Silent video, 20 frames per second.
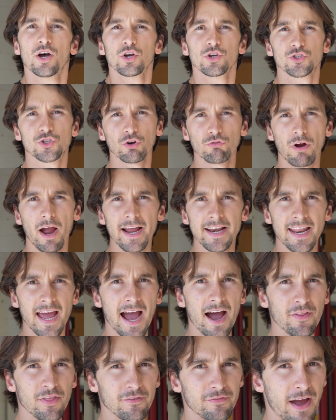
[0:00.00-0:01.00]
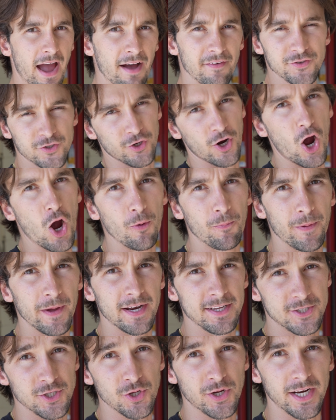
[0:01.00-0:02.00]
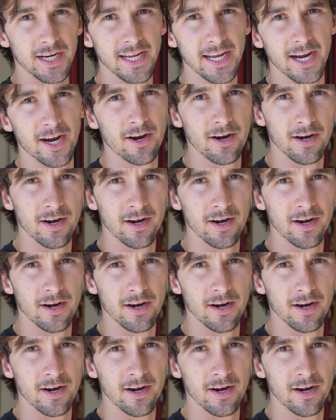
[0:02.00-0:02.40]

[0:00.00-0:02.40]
So right now the valves are open, as you can hear.